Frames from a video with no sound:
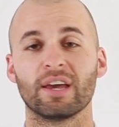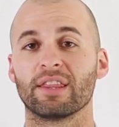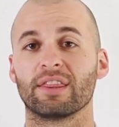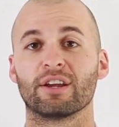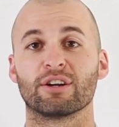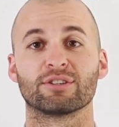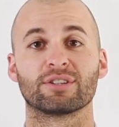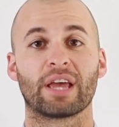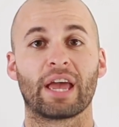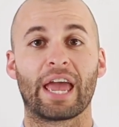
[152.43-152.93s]

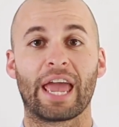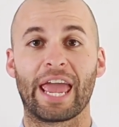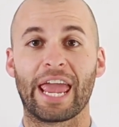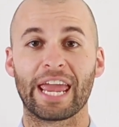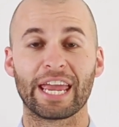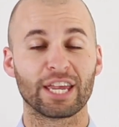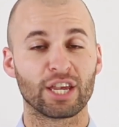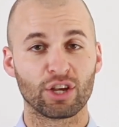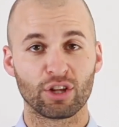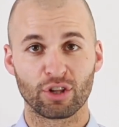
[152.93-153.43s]
There's
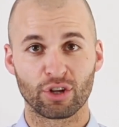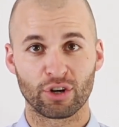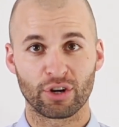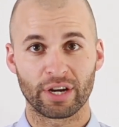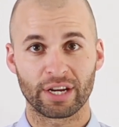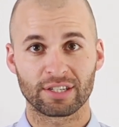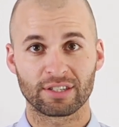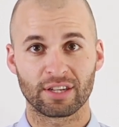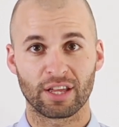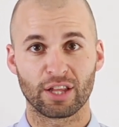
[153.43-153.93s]
angular
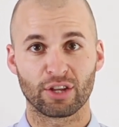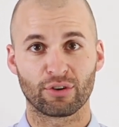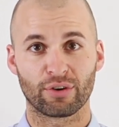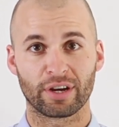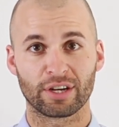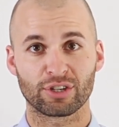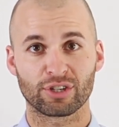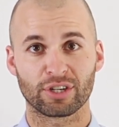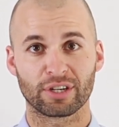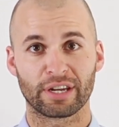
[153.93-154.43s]

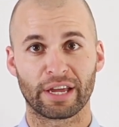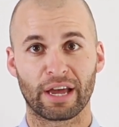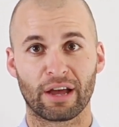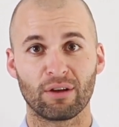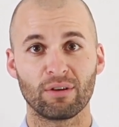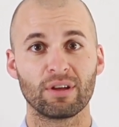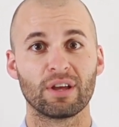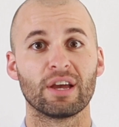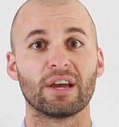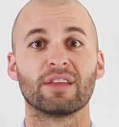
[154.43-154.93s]
acceleration
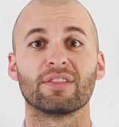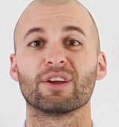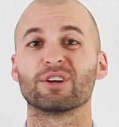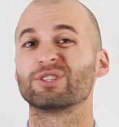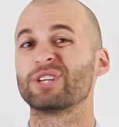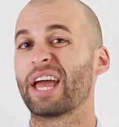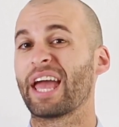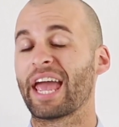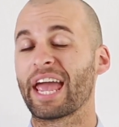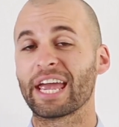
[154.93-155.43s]
now,
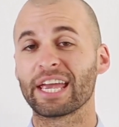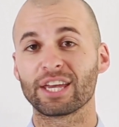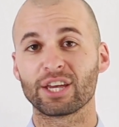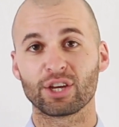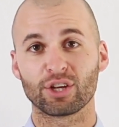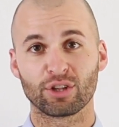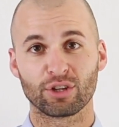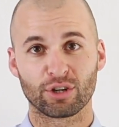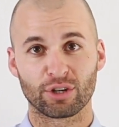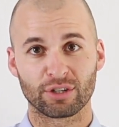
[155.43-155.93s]
there's
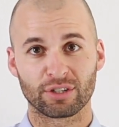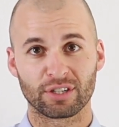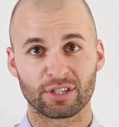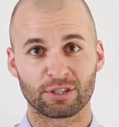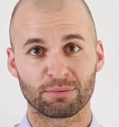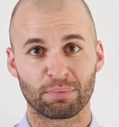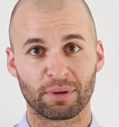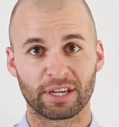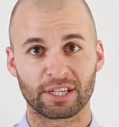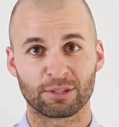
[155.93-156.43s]
angular
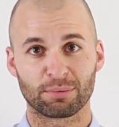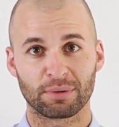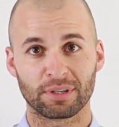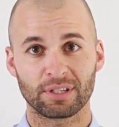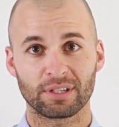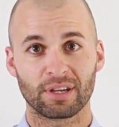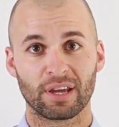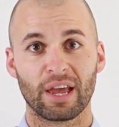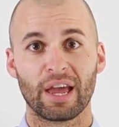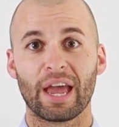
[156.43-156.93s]

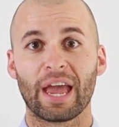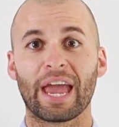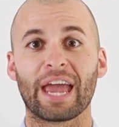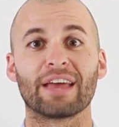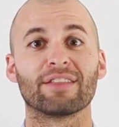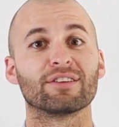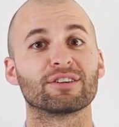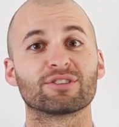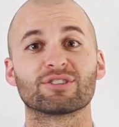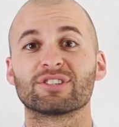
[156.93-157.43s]
displacement,
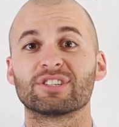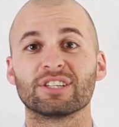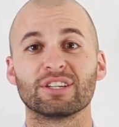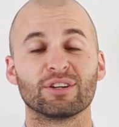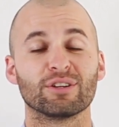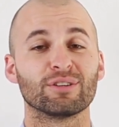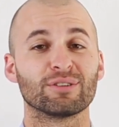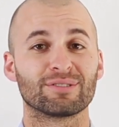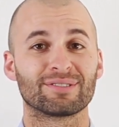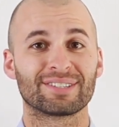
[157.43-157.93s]
and there's
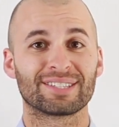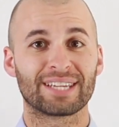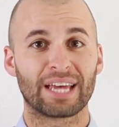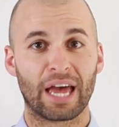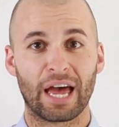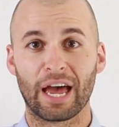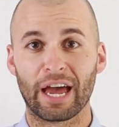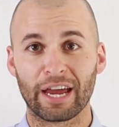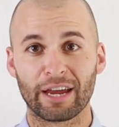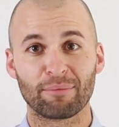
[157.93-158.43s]
still
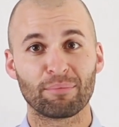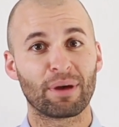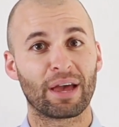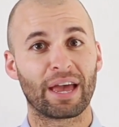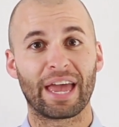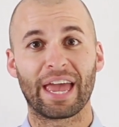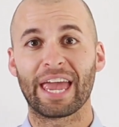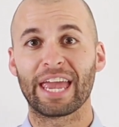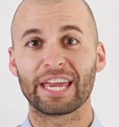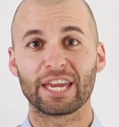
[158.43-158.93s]
time,
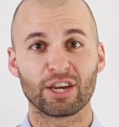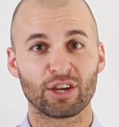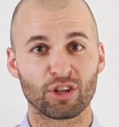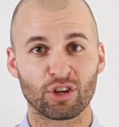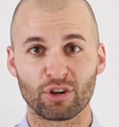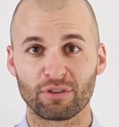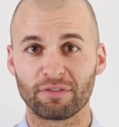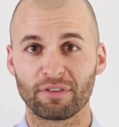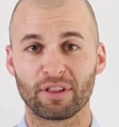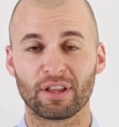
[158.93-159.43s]

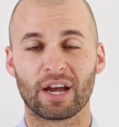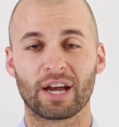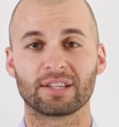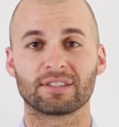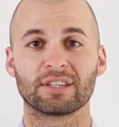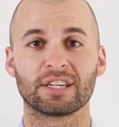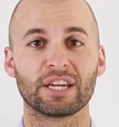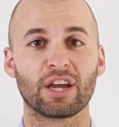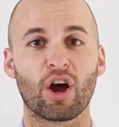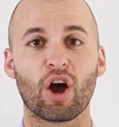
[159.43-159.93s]
angular velocity.